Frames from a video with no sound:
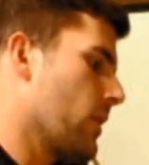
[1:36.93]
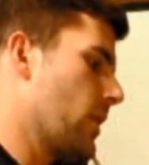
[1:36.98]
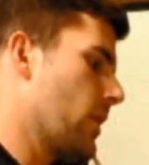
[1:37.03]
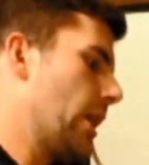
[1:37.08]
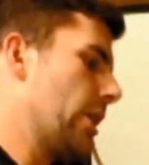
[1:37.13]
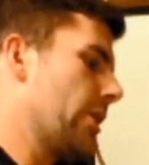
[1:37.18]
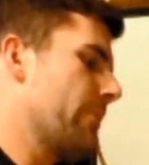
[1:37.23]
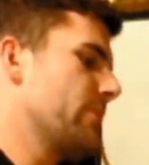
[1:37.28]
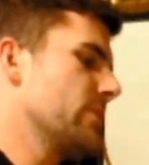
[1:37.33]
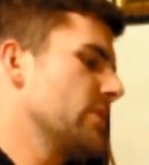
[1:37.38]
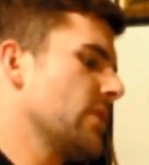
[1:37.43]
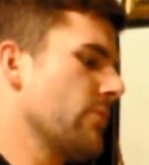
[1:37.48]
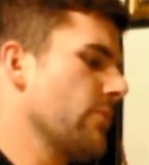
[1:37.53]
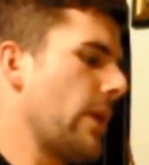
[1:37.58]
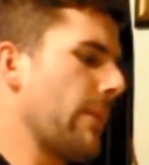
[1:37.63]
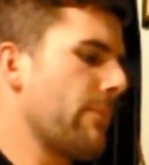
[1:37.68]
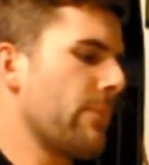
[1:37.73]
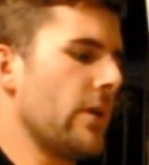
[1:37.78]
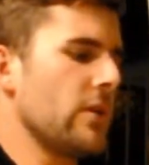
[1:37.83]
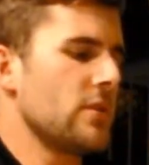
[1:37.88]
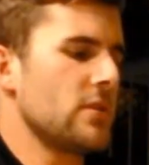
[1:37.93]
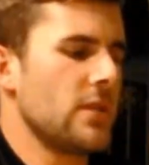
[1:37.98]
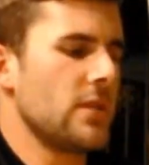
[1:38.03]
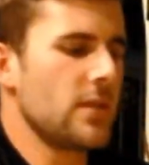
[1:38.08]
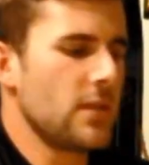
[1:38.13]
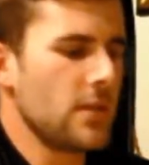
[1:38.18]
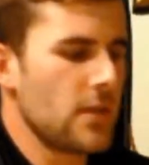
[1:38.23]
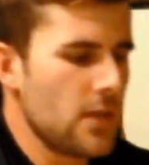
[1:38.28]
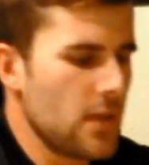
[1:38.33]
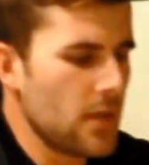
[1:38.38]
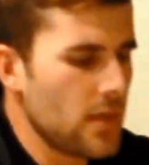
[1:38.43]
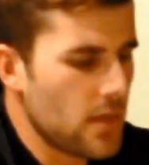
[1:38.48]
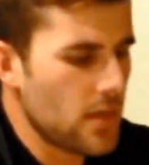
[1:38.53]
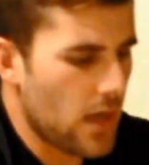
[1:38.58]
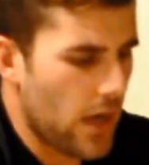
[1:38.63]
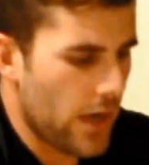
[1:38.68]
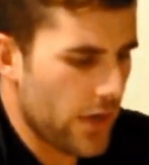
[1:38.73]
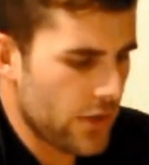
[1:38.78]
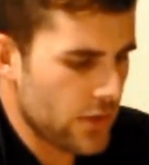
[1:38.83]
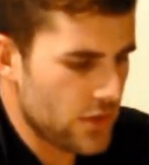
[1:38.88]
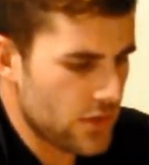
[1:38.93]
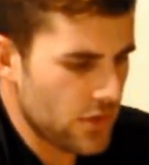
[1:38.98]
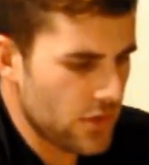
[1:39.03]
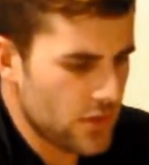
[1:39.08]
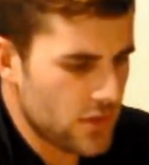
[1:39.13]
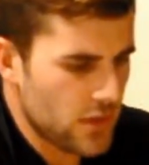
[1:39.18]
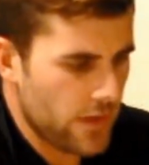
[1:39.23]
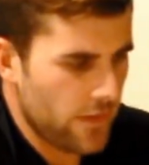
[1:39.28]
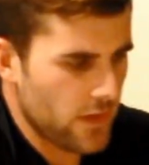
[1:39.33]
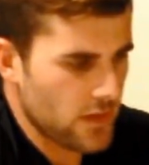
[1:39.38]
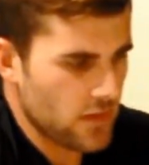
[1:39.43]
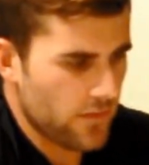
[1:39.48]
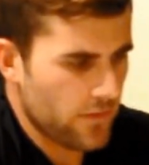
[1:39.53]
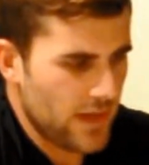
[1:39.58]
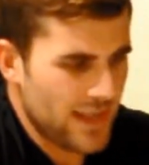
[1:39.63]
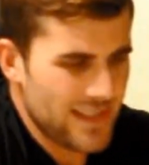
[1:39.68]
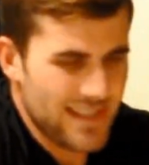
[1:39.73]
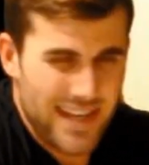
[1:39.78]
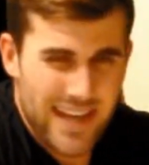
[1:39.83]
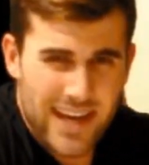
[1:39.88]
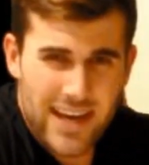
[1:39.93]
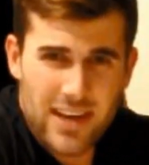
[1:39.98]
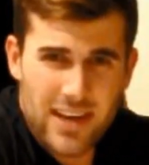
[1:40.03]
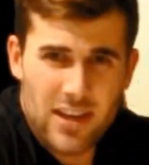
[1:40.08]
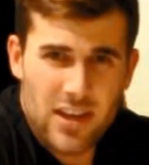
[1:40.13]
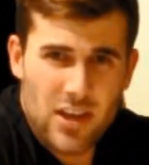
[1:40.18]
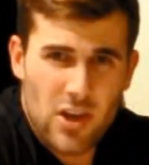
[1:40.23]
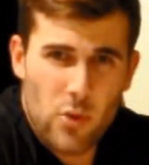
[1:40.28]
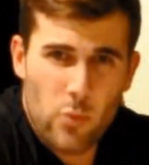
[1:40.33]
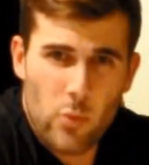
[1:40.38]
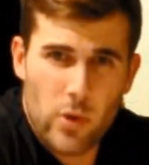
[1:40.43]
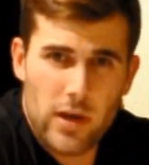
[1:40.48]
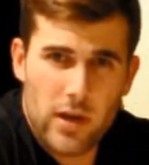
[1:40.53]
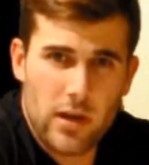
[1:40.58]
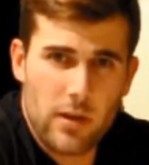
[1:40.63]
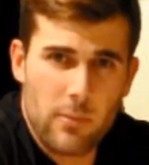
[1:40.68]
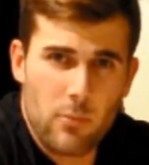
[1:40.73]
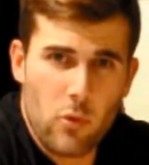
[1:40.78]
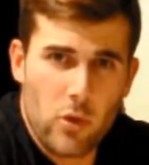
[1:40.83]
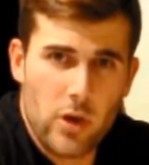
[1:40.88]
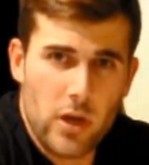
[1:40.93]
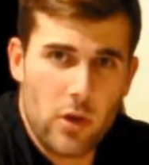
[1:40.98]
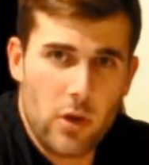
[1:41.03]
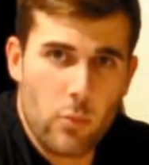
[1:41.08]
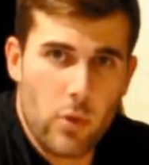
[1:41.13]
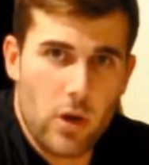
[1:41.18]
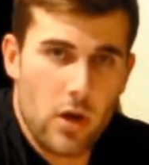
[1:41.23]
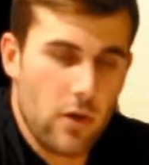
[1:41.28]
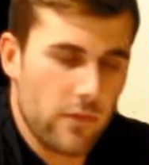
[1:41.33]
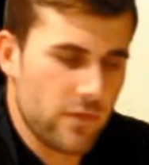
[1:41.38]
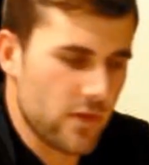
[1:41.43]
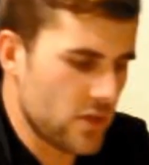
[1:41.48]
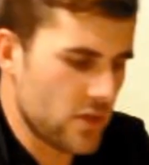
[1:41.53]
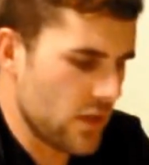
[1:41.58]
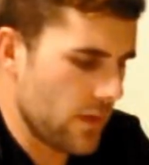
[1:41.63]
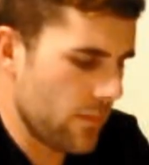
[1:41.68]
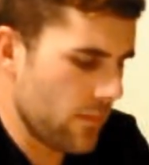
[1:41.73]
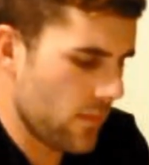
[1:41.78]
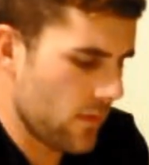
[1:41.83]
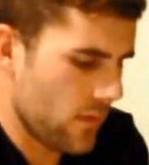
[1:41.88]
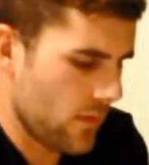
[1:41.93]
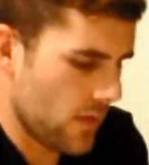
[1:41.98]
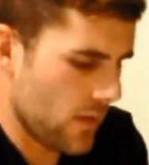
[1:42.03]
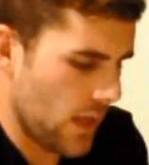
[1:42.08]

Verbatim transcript: one hundred percent whey protein, I use two servings of these a day, one in the morning and one after gym.